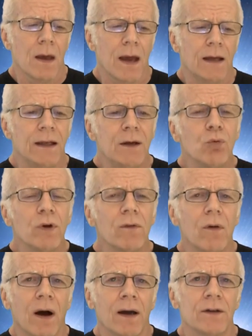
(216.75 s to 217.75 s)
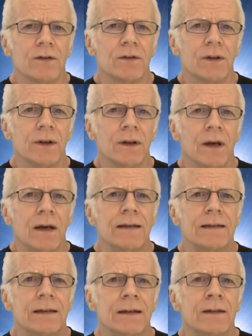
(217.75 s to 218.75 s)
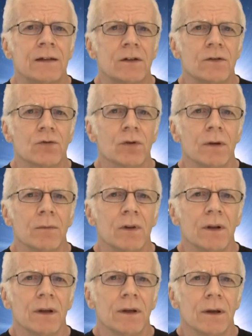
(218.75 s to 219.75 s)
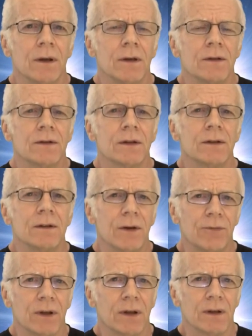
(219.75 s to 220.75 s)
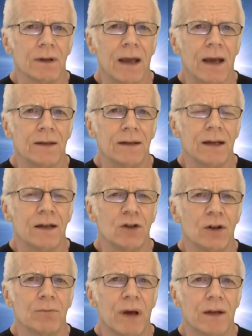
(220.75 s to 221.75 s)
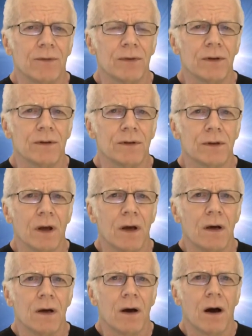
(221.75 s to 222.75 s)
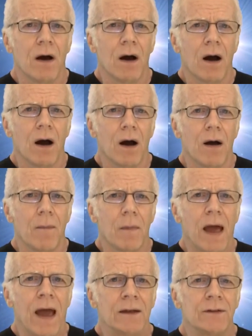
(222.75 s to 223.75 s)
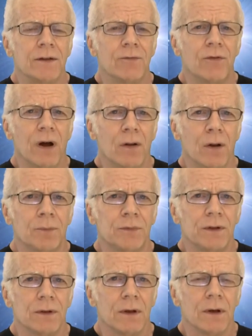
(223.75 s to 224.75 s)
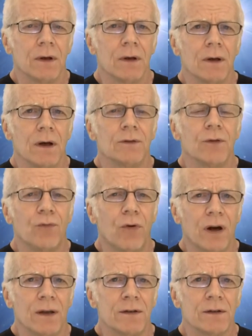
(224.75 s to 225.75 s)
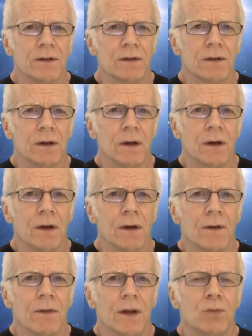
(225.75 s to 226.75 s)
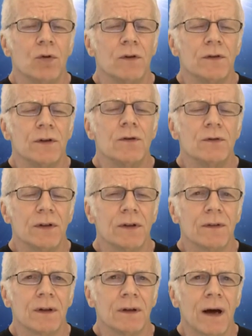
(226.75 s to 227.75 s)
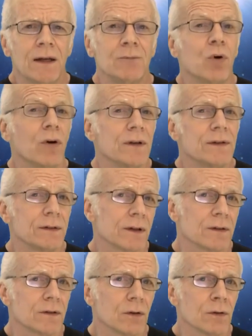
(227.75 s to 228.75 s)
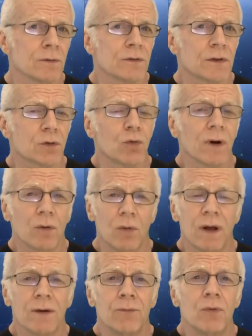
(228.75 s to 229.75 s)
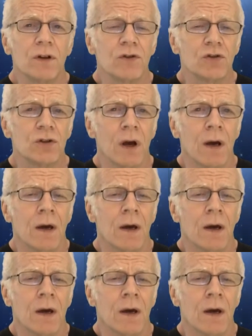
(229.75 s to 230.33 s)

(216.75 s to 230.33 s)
And he realized the extremely significant anti-aging benefits and developed a device that was using the 9.6 hertz square wave, which